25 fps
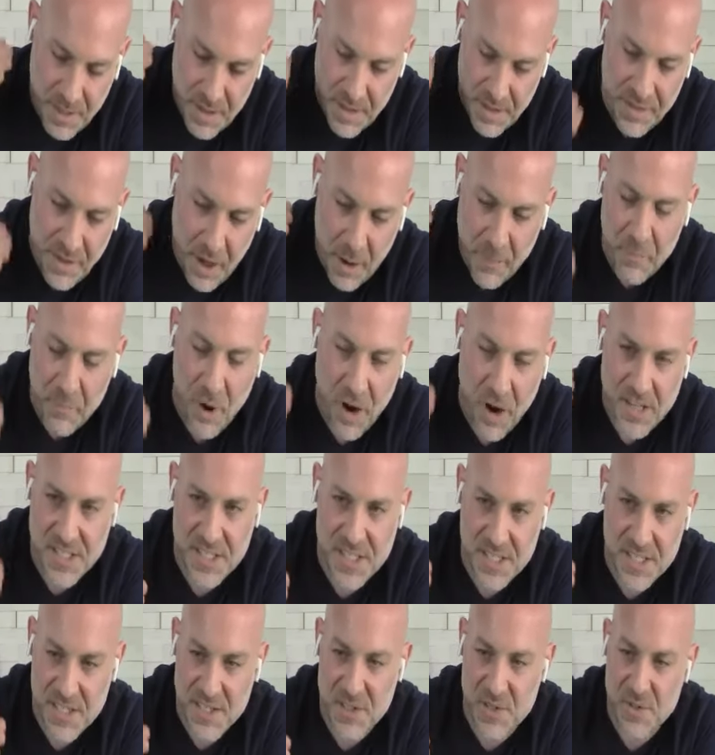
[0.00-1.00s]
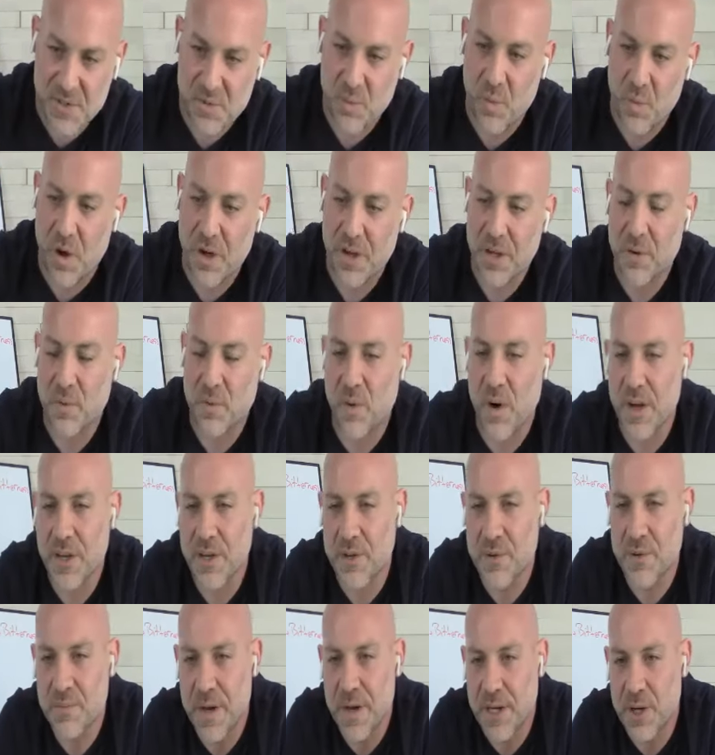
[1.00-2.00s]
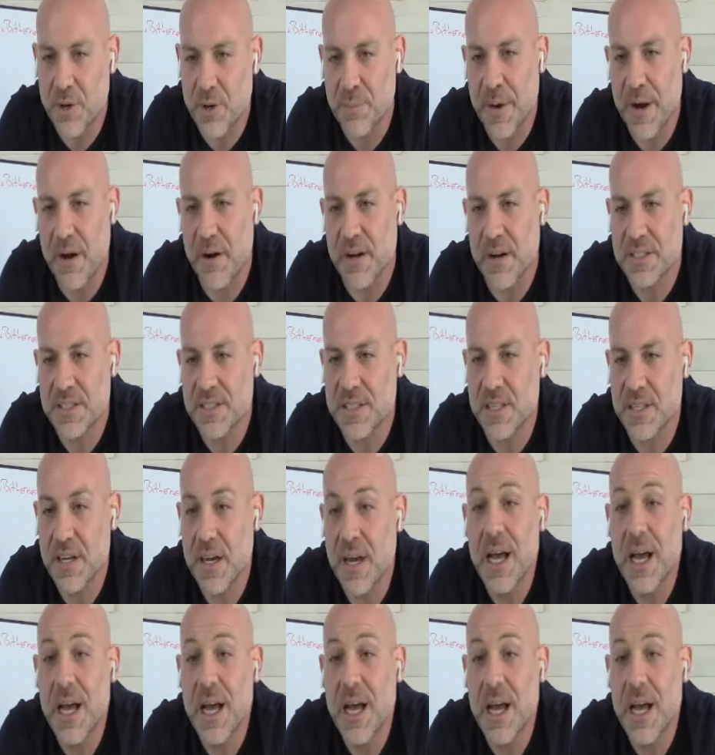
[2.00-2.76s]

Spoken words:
thought processes while you make your pairings.